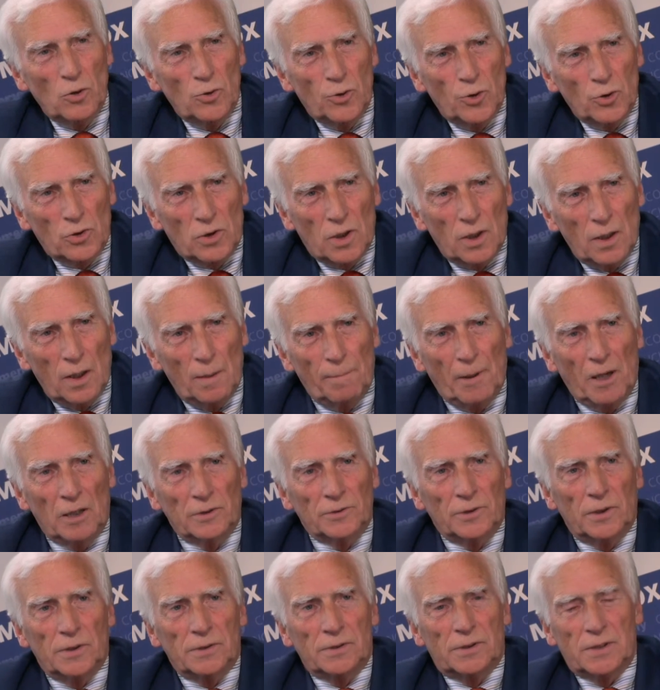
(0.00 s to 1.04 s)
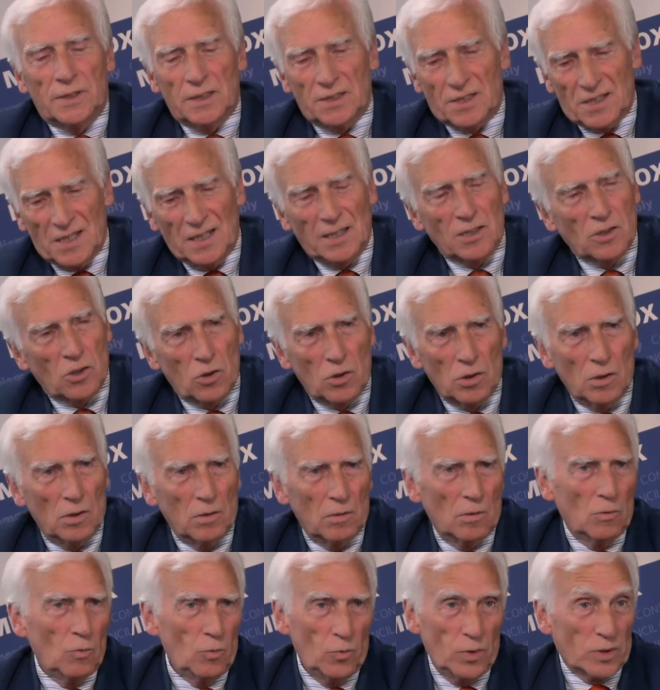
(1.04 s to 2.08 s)
look about the things
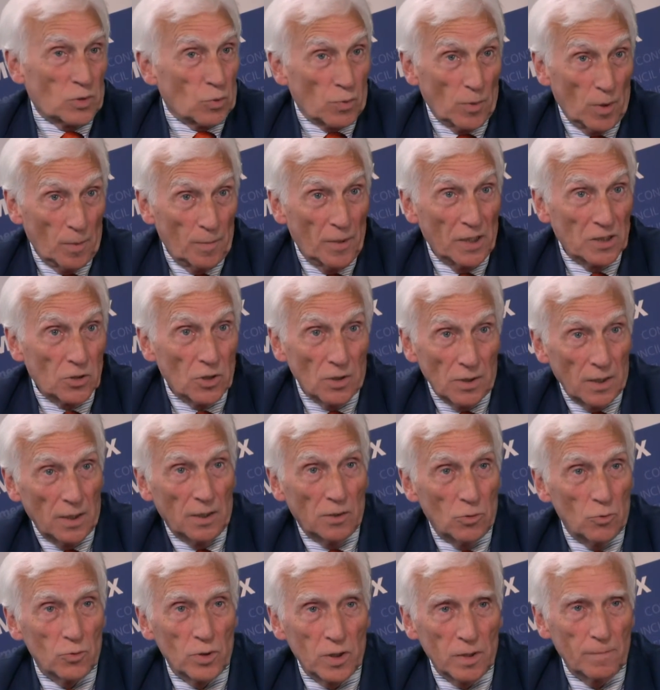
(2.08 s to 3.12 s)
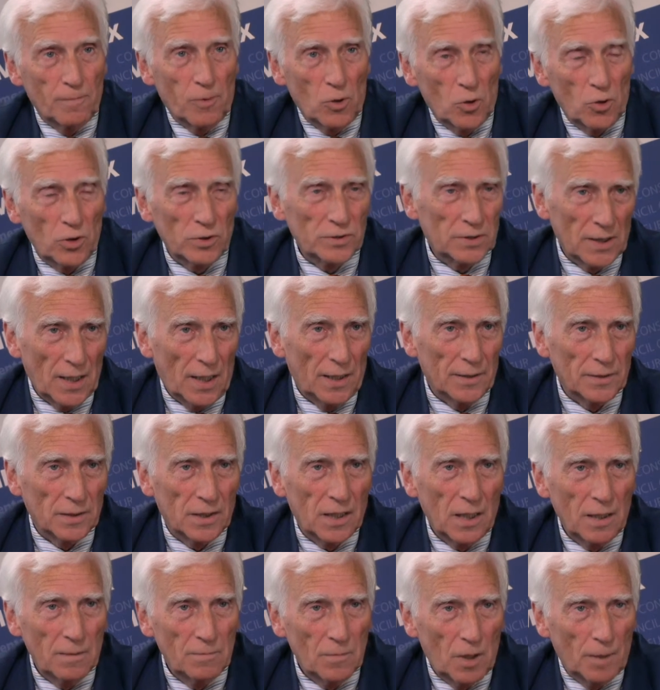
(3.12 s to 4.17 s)
which were mentioned in your report and
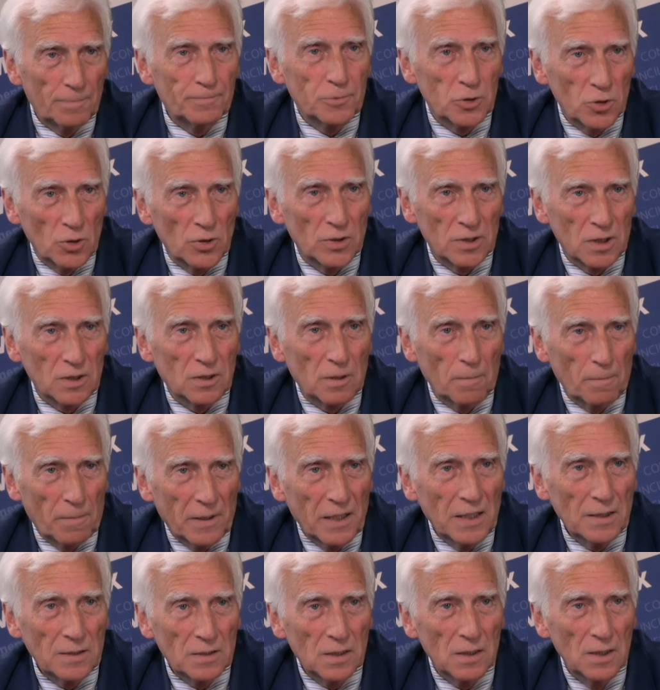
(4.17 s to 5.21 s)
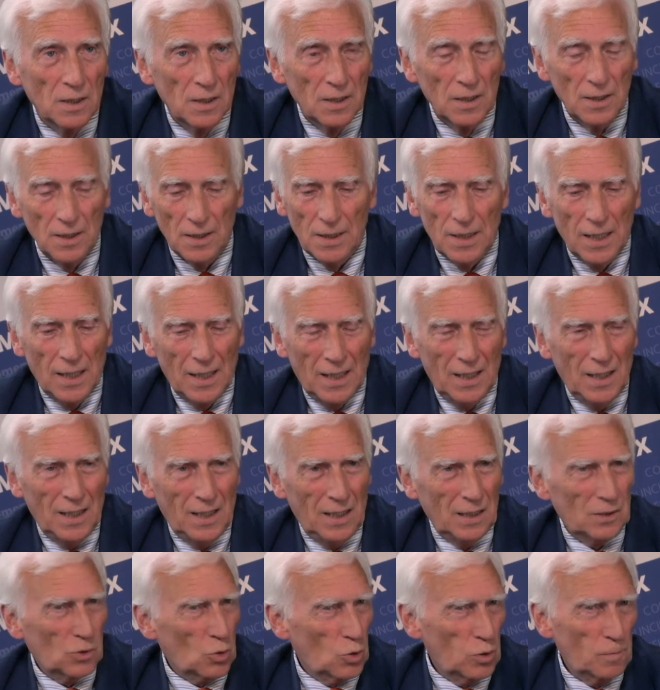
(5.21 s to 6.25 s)
came up during the debate,
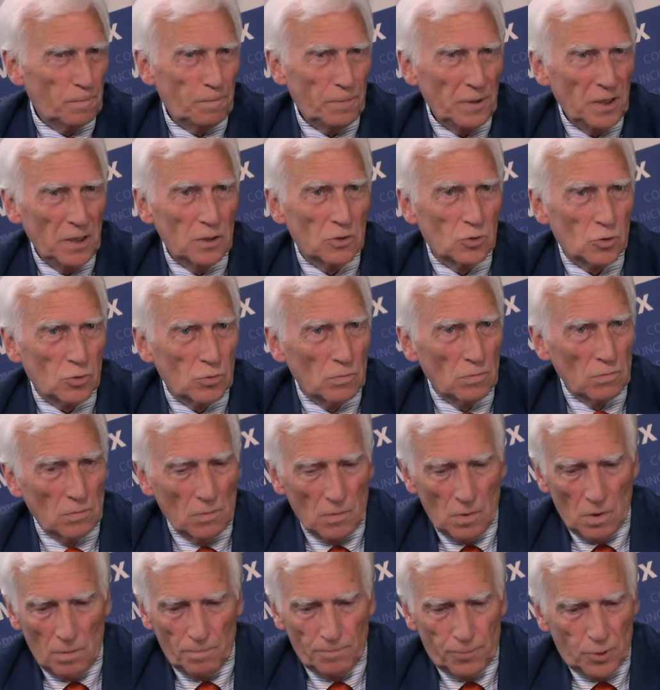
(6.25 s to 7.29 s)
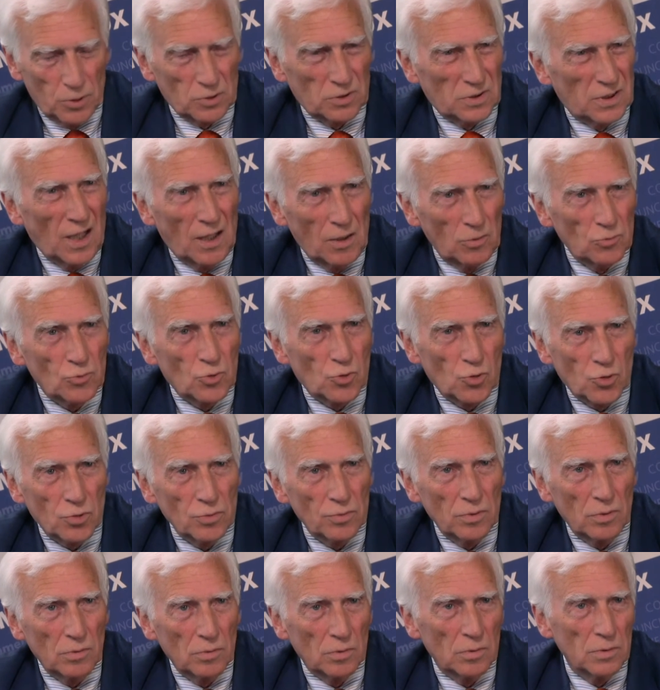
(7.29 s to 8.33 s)
it could be put down
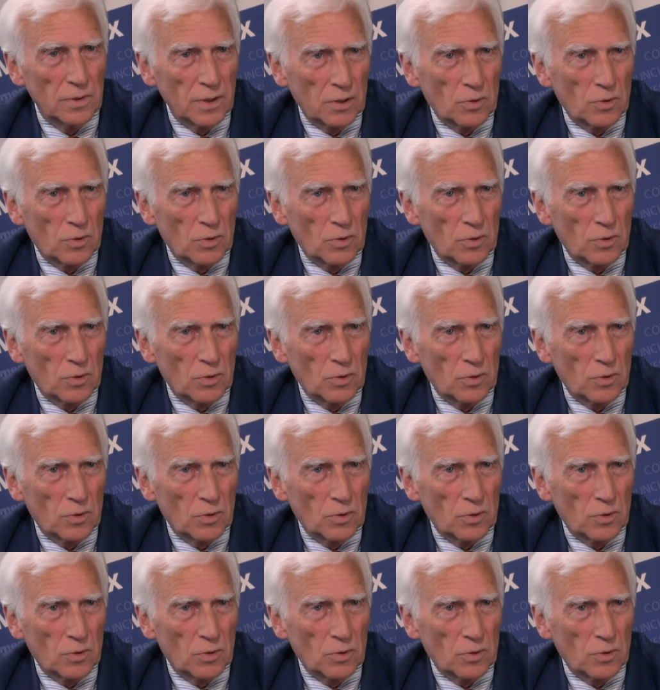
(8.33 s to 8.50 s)
to the